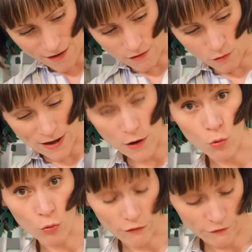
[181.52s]
are where
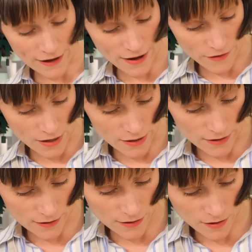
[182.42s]
all the flavour
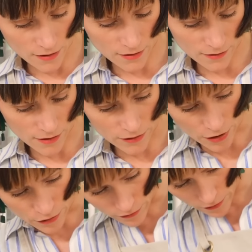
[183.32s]
is. So don't